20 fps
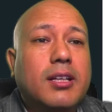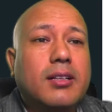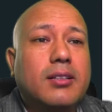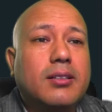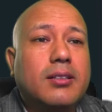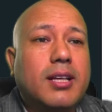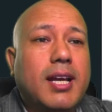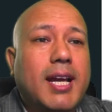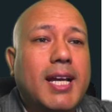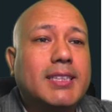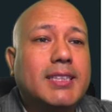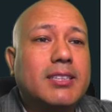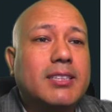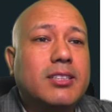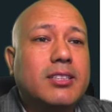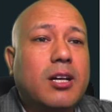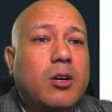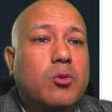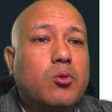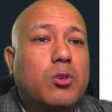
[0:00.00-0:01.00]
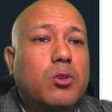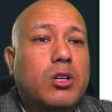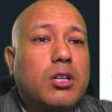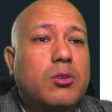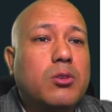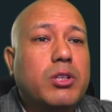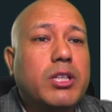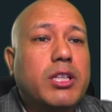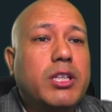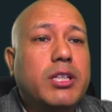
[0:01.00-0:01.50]
as in round 1,
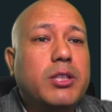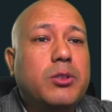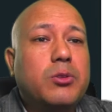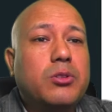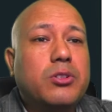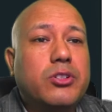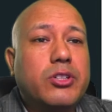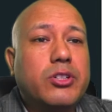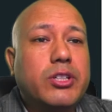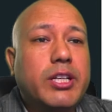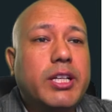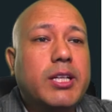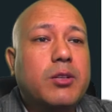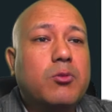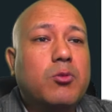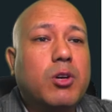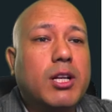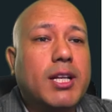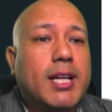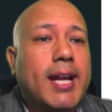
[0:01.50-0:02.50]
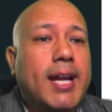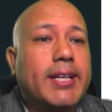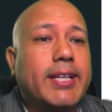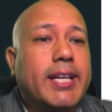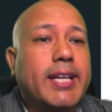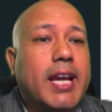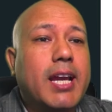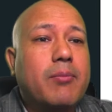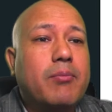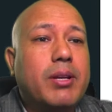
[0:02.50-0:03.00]
we need to create one ad
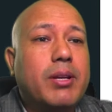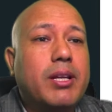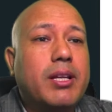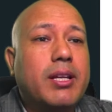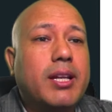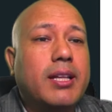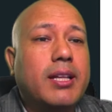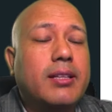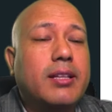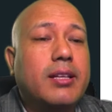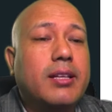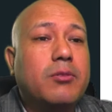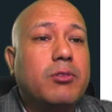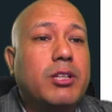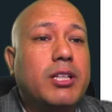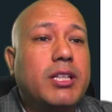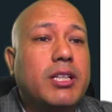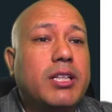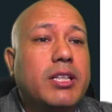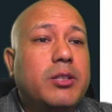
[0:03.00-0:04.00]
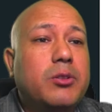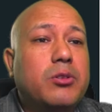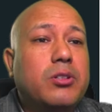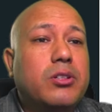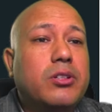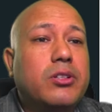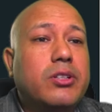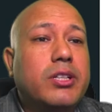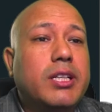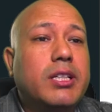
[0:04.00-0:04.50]
campaign and then we need to
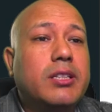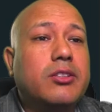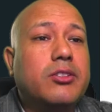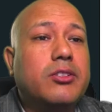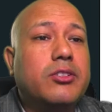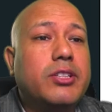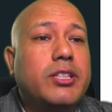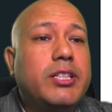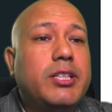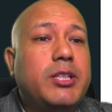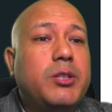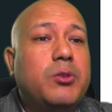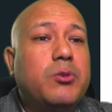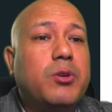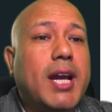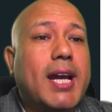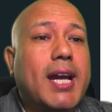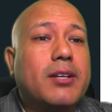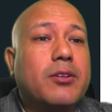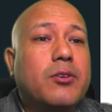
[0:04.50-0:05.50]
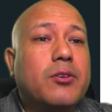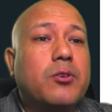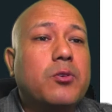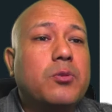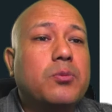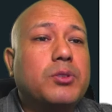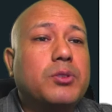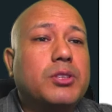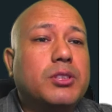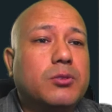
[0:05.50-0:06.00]
create 3 new ad
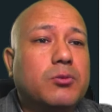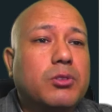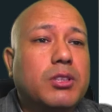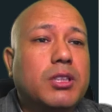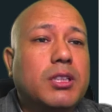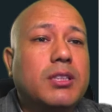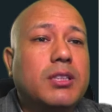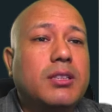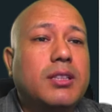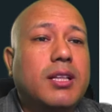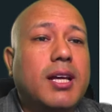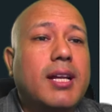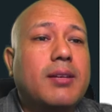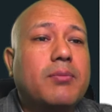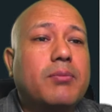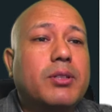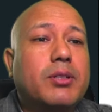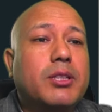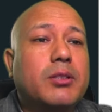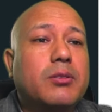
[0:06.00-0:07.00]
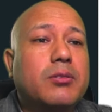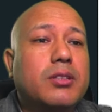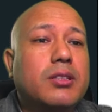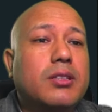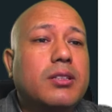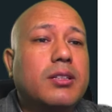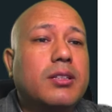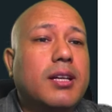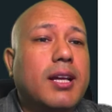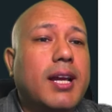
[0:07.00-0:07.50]
groups within that particular
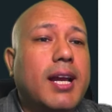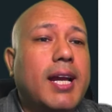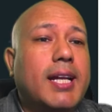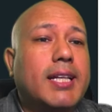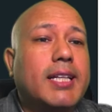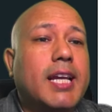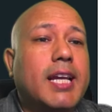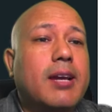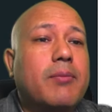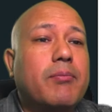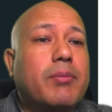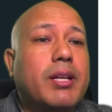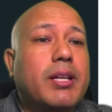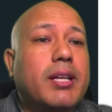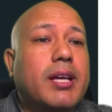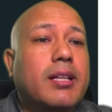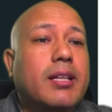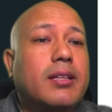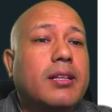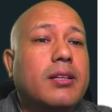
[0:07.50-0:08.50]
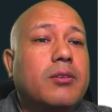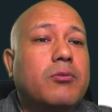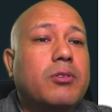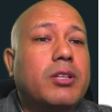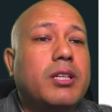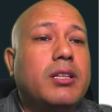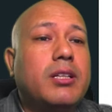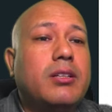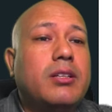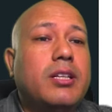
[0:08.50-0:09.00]
ad campaign, and then we
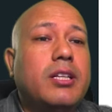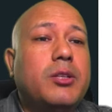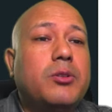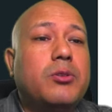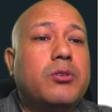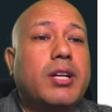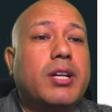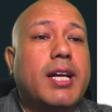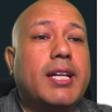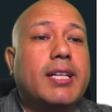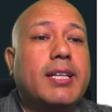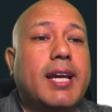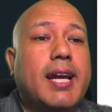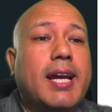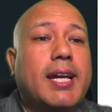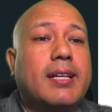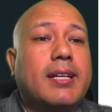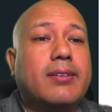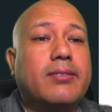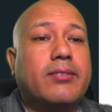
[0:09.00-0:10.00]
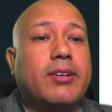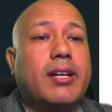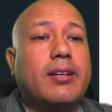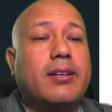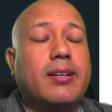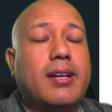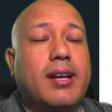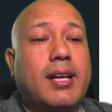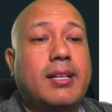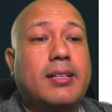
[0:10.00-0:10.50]
need to write
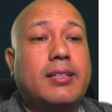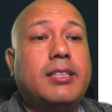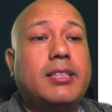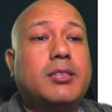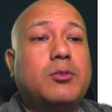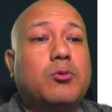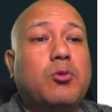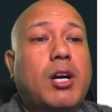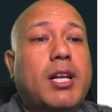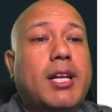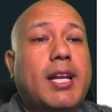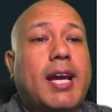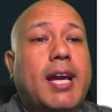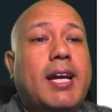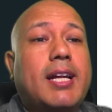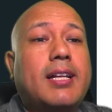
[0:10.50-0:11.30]
at least one ad